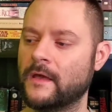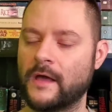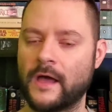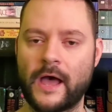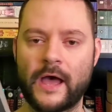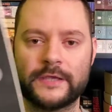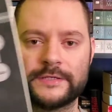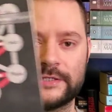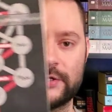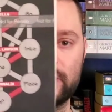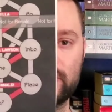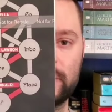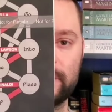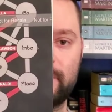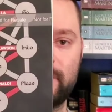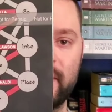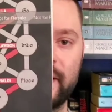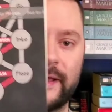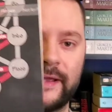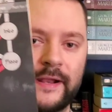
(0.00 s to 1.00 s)
Uh, so you
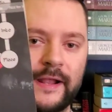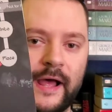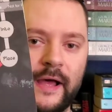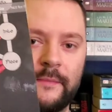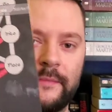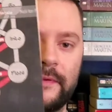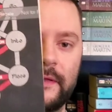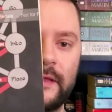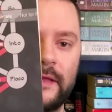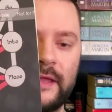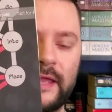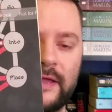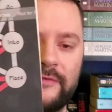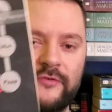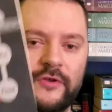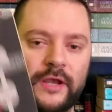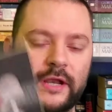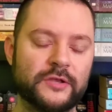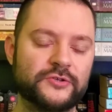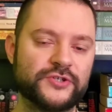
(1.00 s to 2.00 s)
should pick it up if
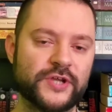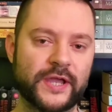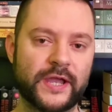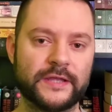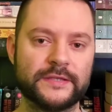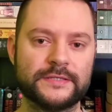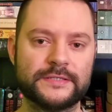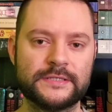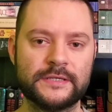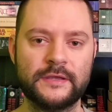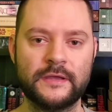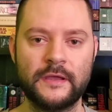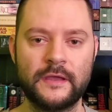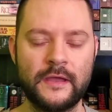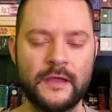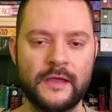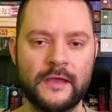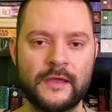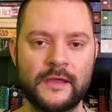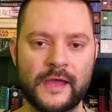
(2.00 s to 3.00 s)
you get a chance.
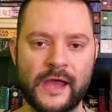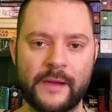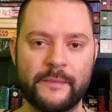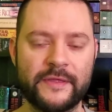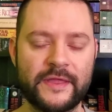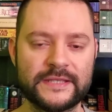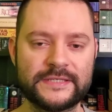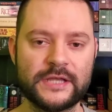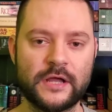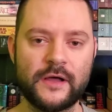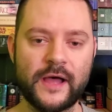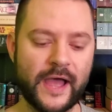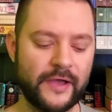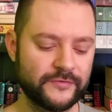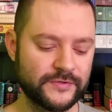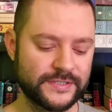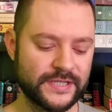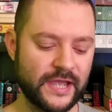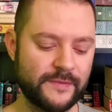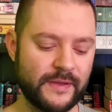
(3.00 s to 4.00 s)
Uh, but that's all I have
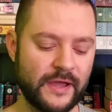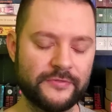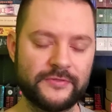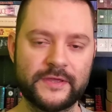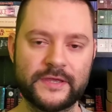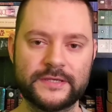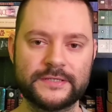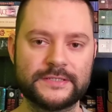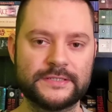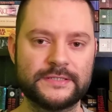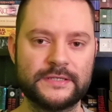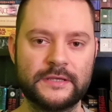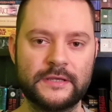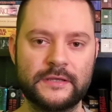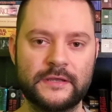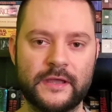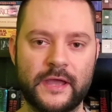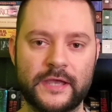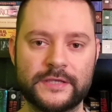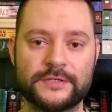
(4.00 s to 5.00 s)
to say about this.
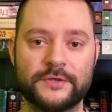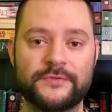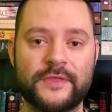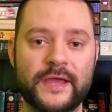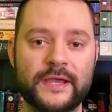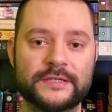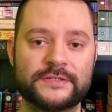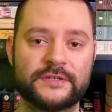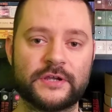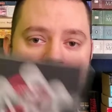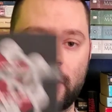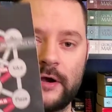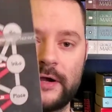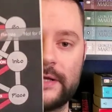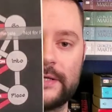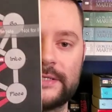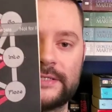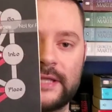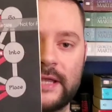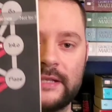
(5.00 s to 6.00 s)
Uh, so thanks
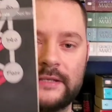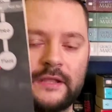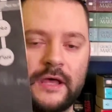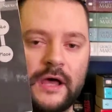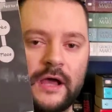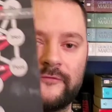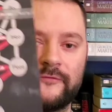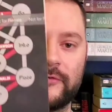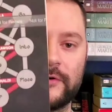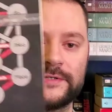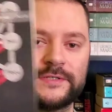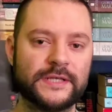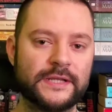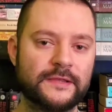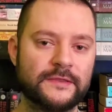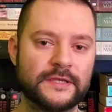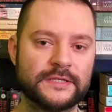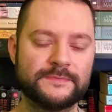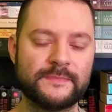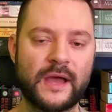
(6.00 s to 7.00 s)
Curtis and Doug for sending
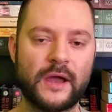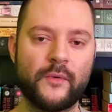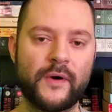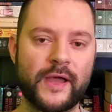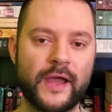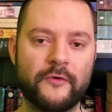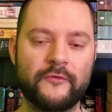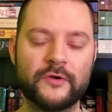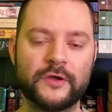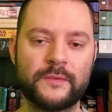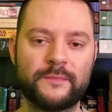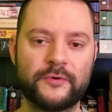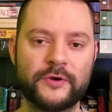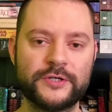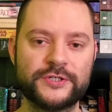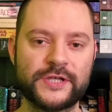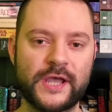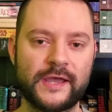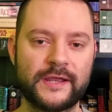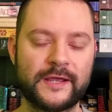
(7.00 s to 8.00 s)
this my way. I really
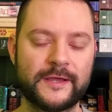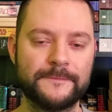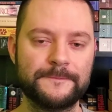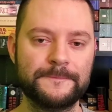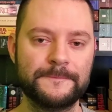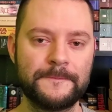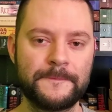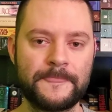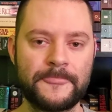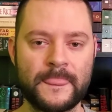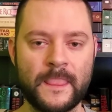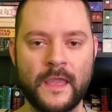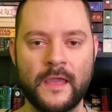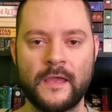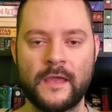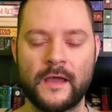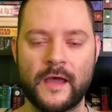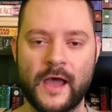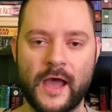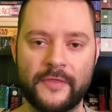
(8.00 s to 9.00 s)
appreciate it.
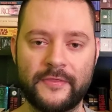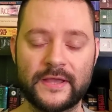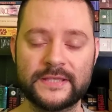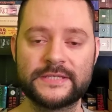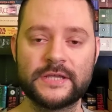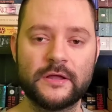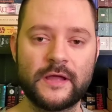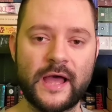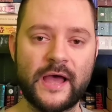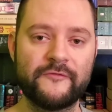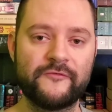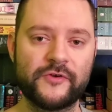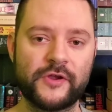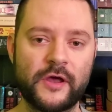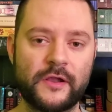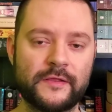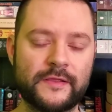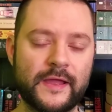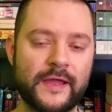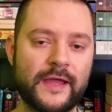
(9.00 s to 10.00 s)
Uh, that's all I have for
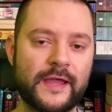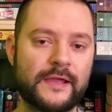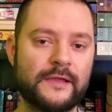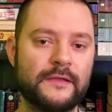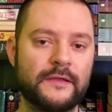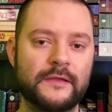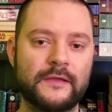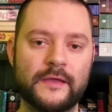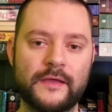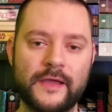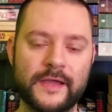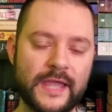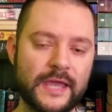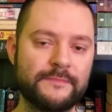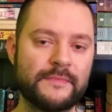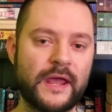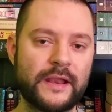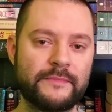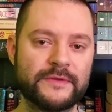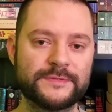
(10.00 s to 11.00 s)
y'all today. Again,
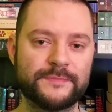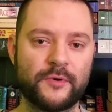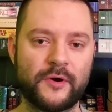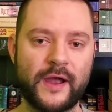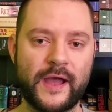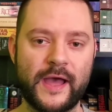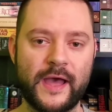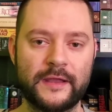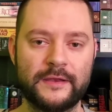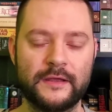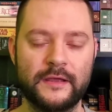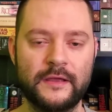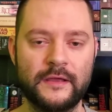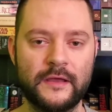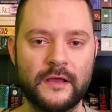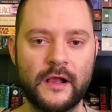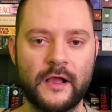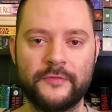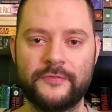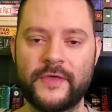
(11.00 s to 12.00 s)
my name is Brad.
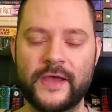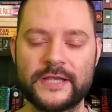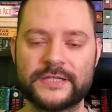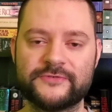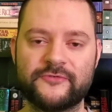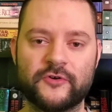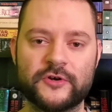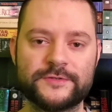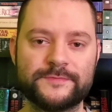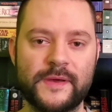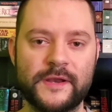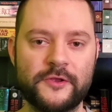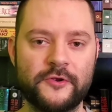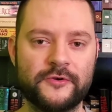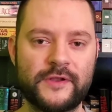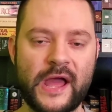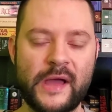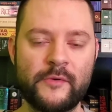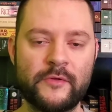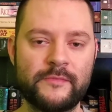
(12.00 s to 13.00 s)
Thanks for spending your
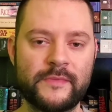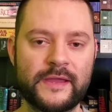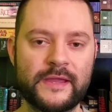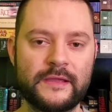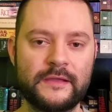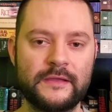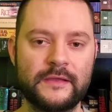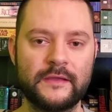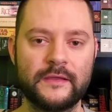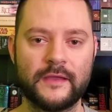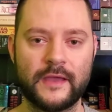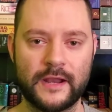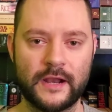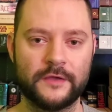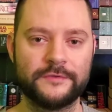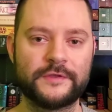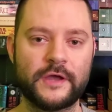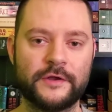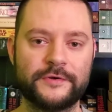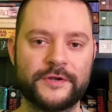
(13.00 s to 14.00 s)
time with me, and
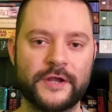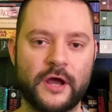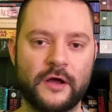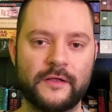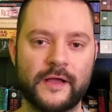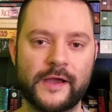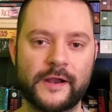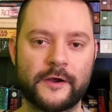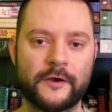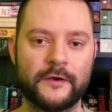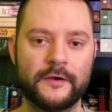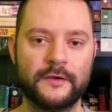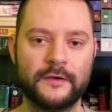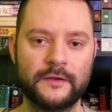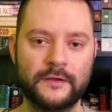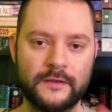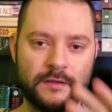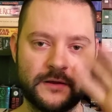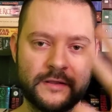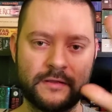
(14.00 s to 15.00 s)
I'll talk to y'all later.
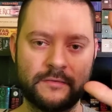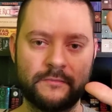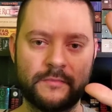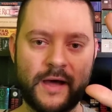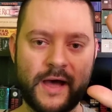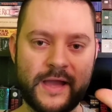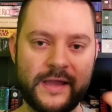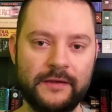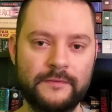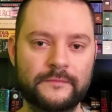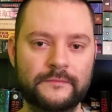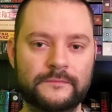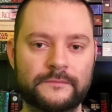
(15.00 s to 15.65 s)
Bye.